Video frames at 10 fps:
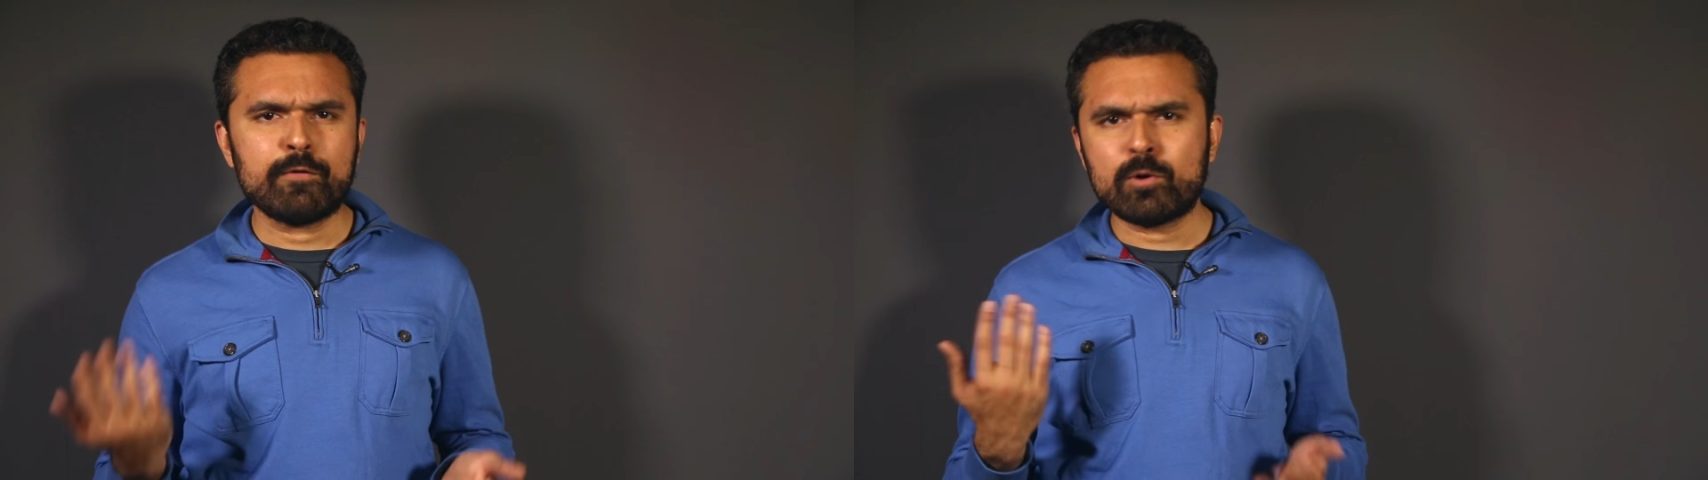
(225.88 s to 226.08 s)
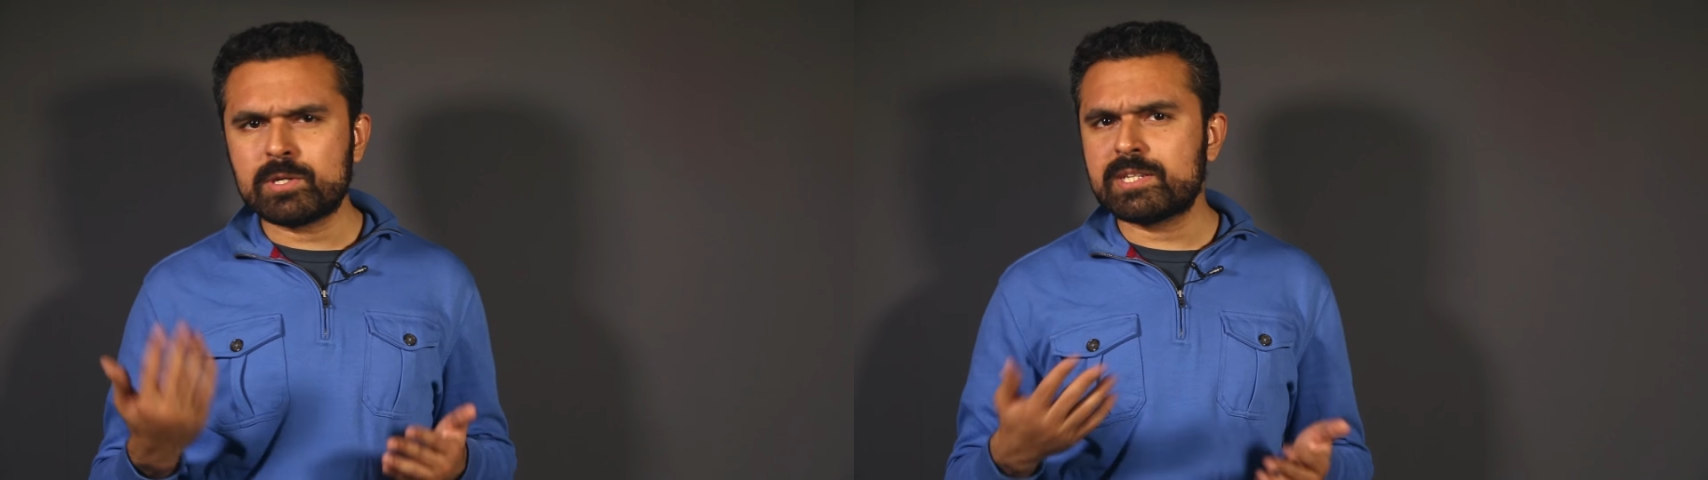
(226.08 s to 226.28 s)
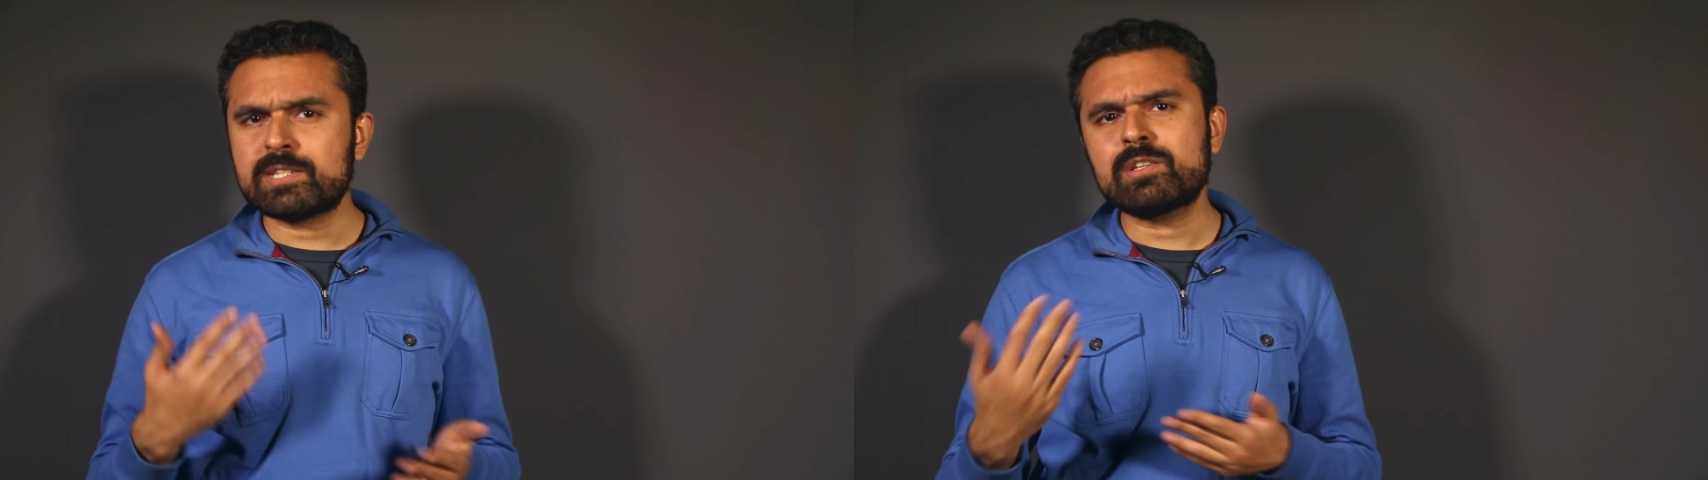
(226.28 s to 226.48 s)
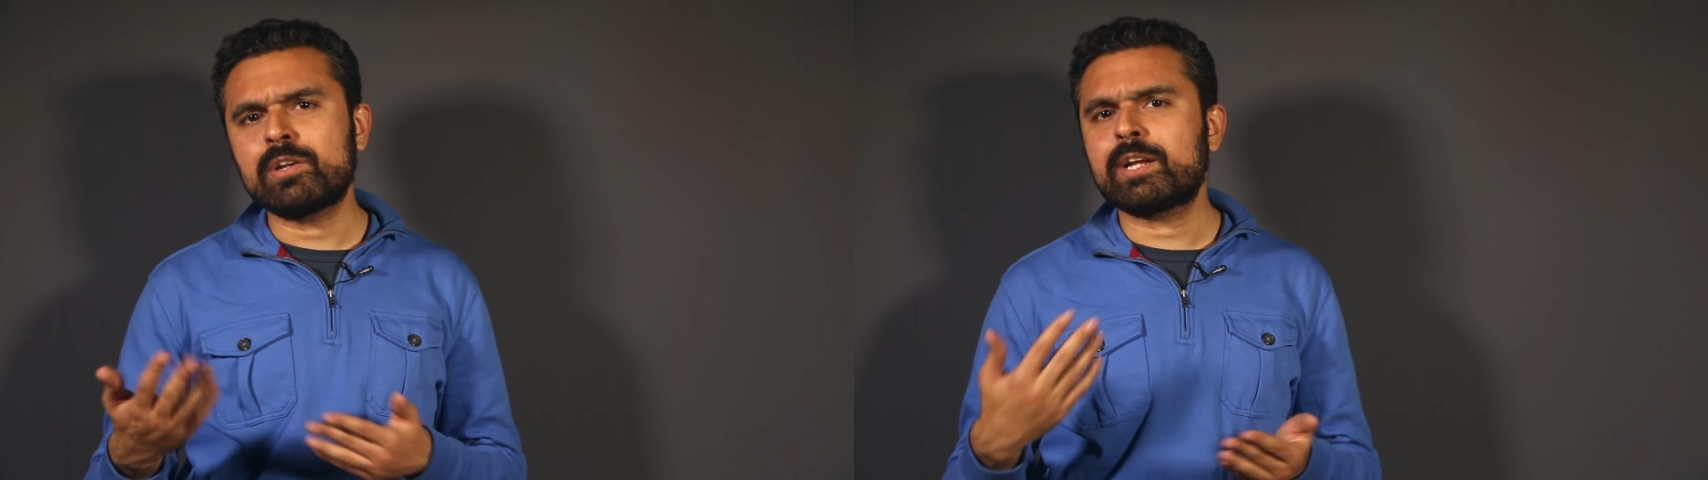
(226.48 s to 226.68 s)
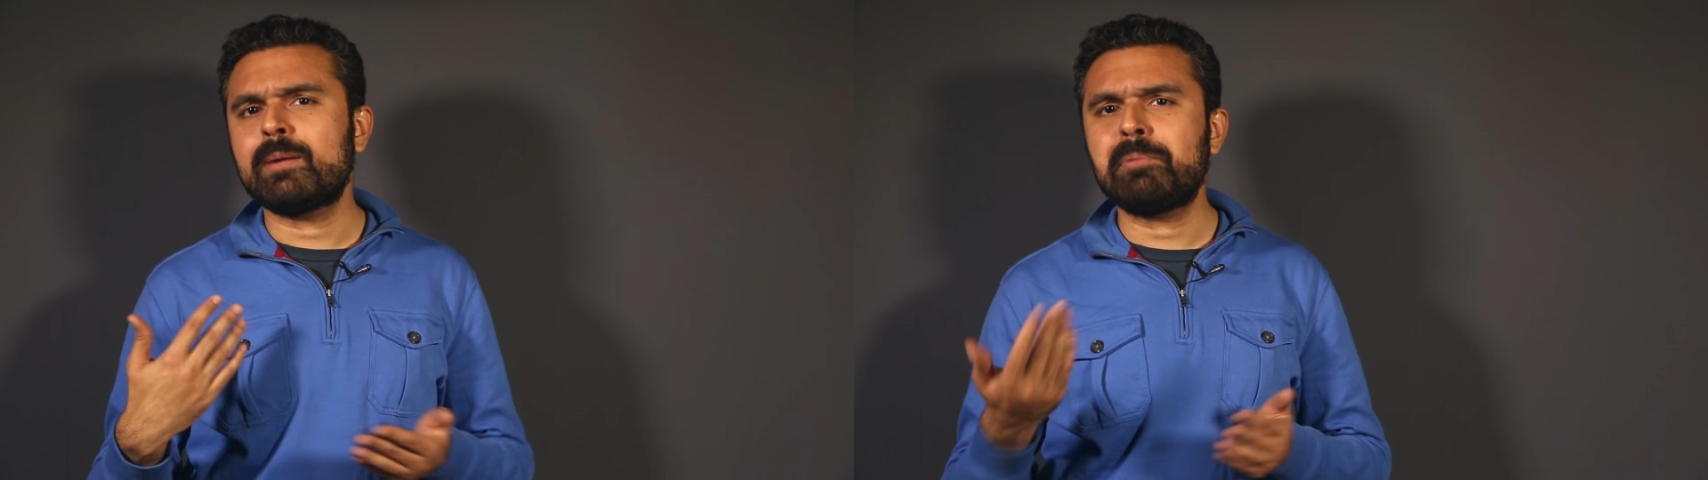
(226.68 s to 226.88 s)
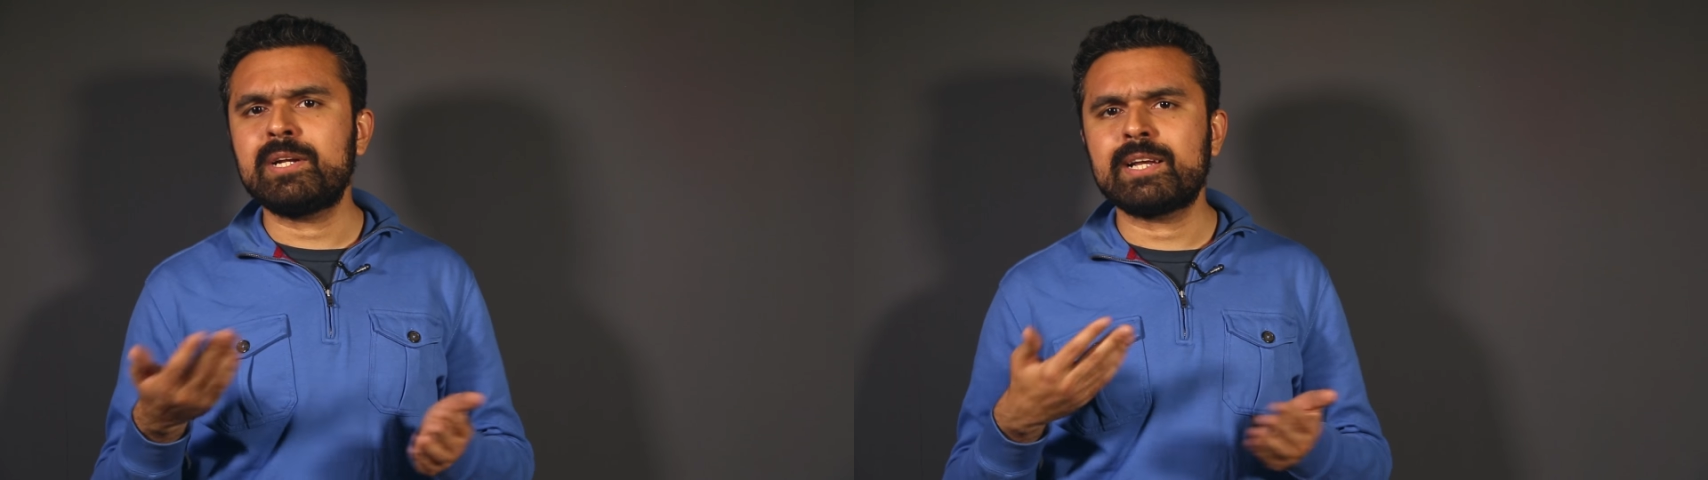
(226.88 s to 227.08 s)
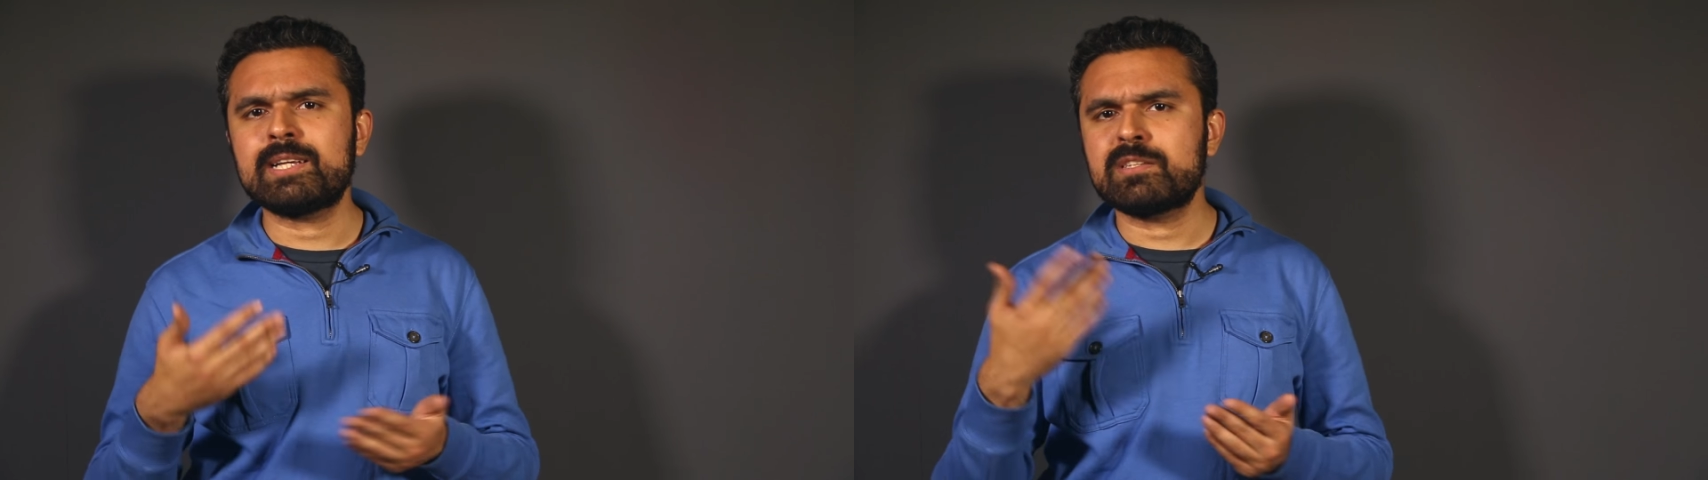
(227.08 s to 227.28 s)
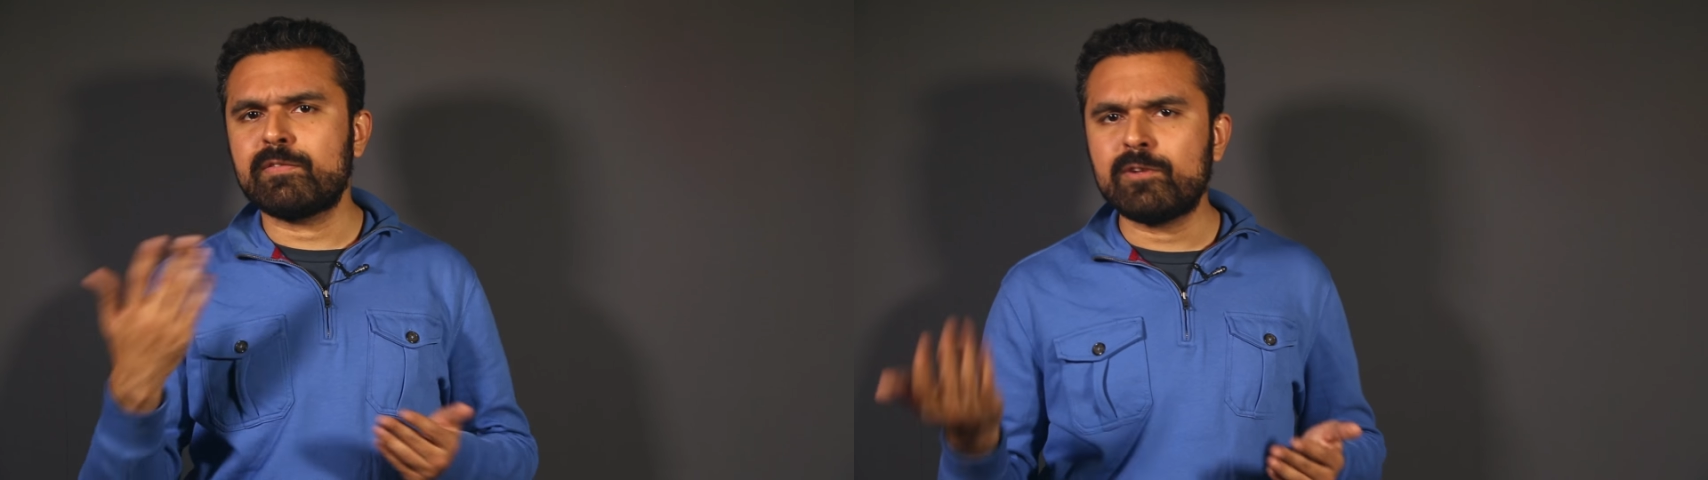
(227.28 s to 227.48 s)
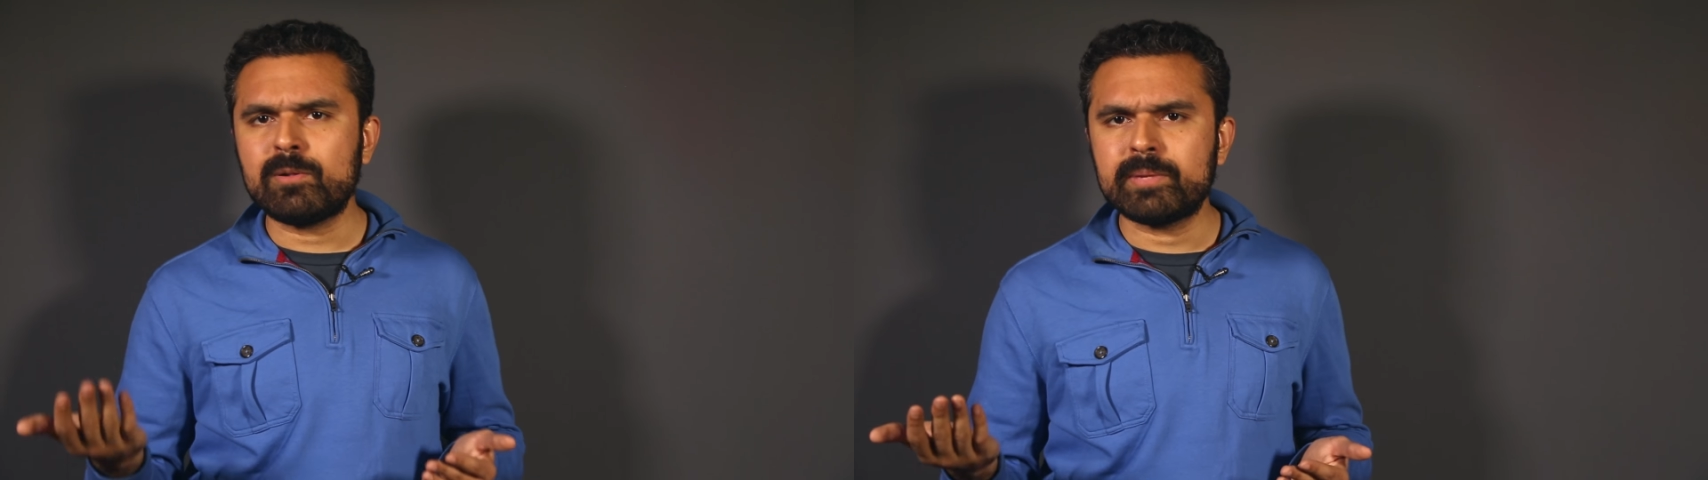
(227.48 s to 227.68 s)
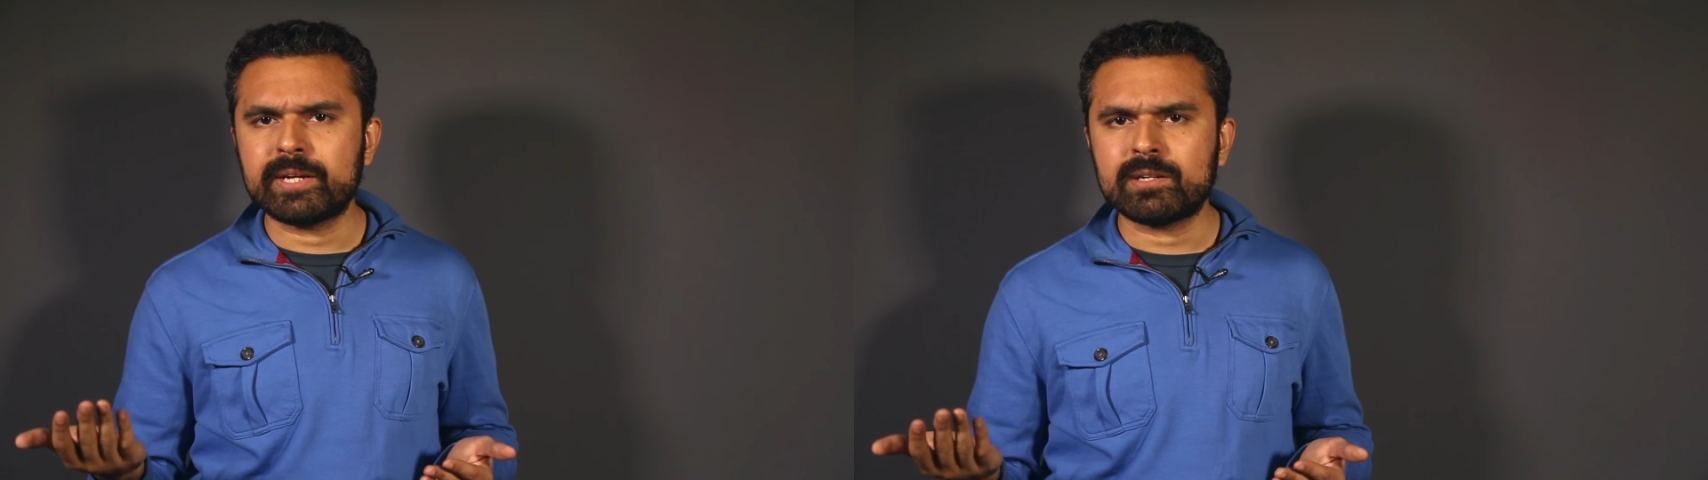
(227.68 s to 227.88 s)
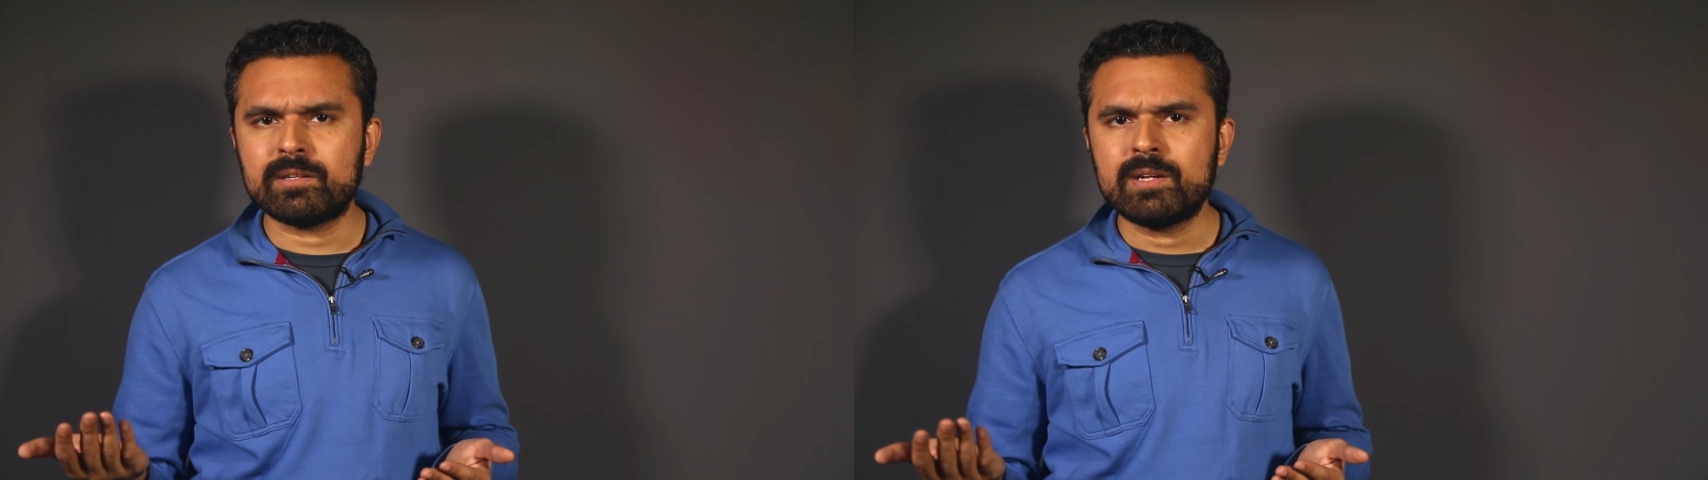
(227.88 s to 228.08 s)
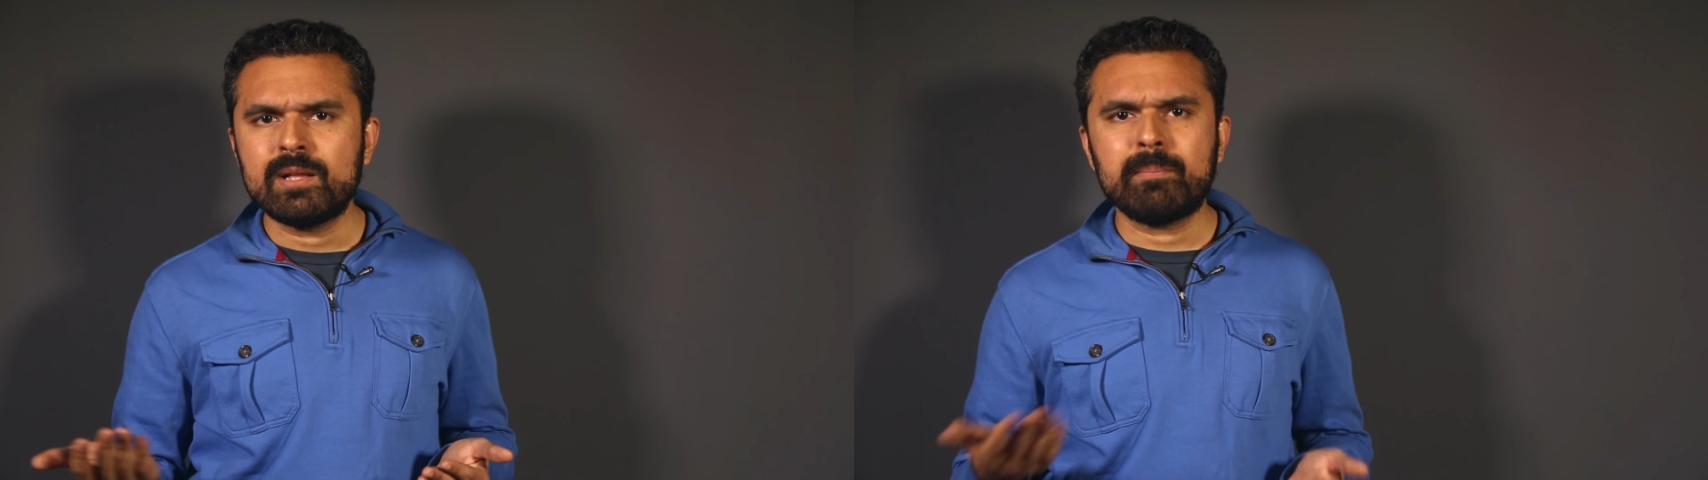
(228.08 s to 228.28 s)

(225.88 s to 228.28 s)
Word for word: Of course, this is not a complaint against the filmmaker,